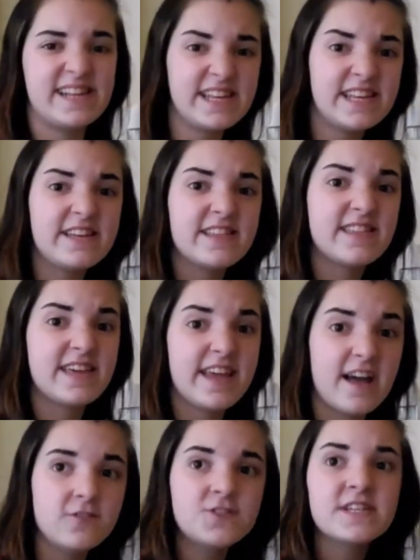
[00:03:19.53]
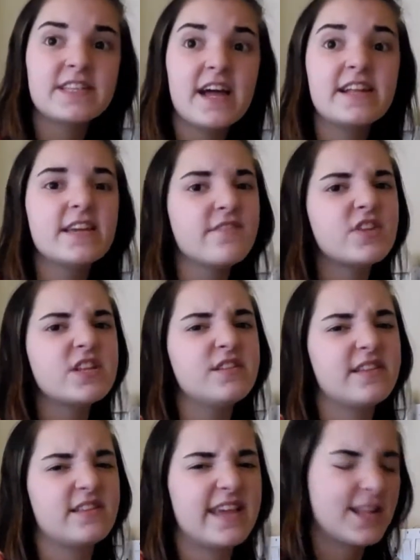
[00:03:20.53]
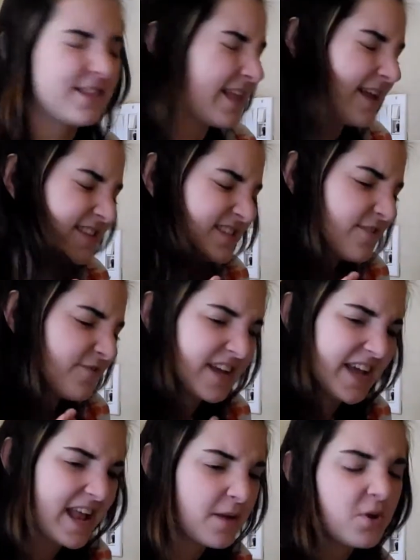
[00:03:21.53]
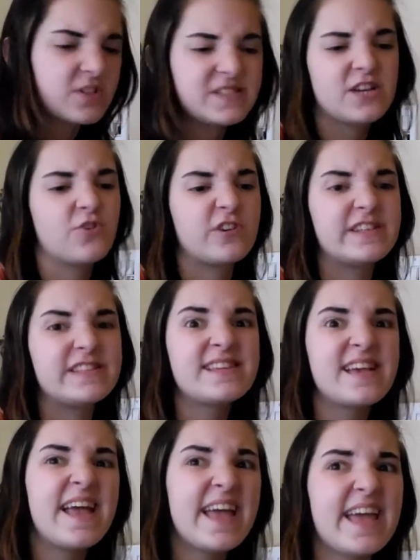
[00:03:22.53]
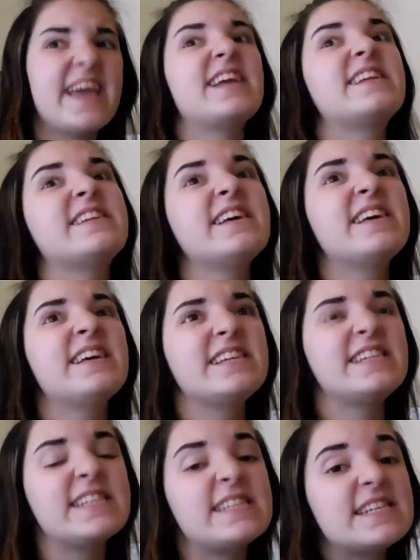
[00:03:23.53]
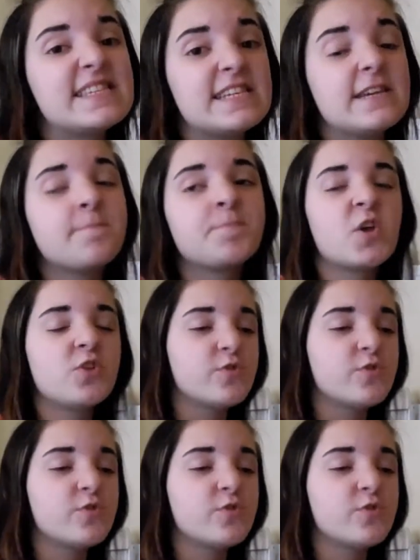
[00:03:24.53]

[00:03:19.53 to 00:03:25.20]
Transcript: anything else like that, even like stuff like anabolic steroids and EPC.